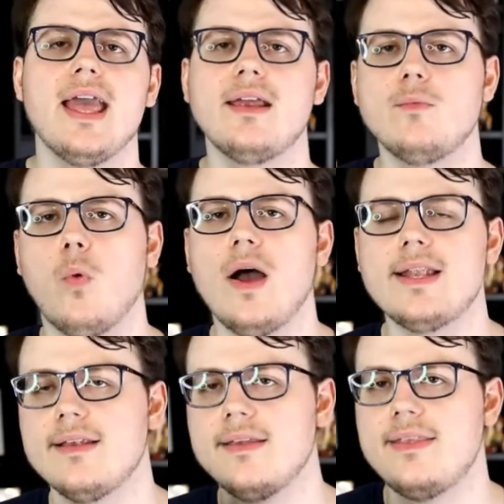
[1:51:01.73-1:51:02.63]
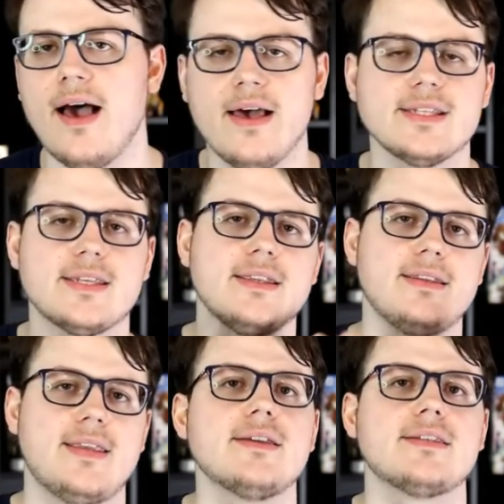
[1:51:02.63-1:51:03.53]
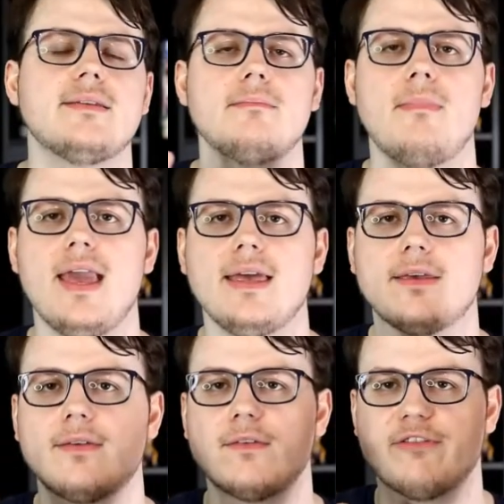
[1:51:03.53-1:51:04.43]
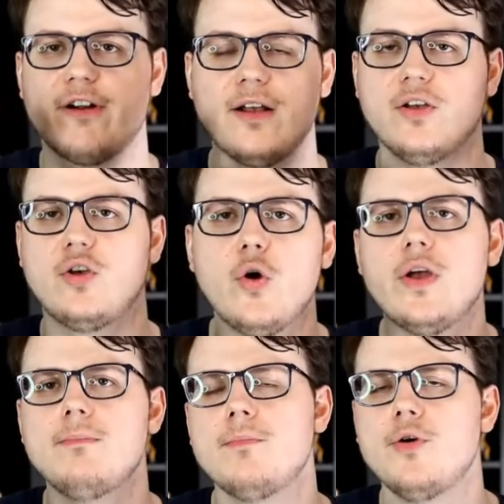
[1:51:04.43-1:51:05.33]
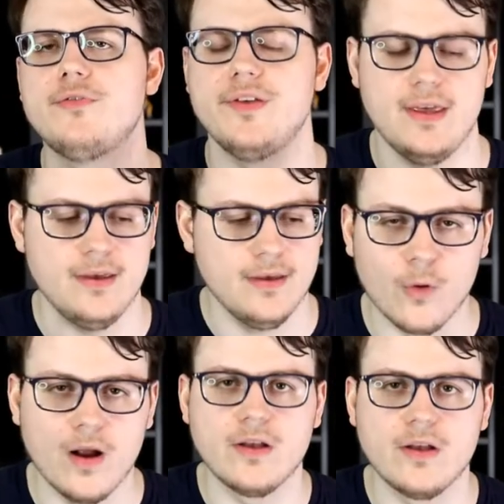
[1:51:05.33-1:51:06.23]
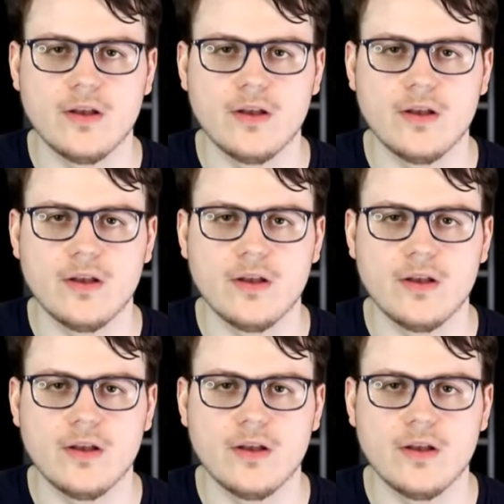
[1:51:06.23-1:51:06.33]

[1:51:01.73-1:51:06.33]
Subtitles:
in what does and doesn't make for a good movie or a.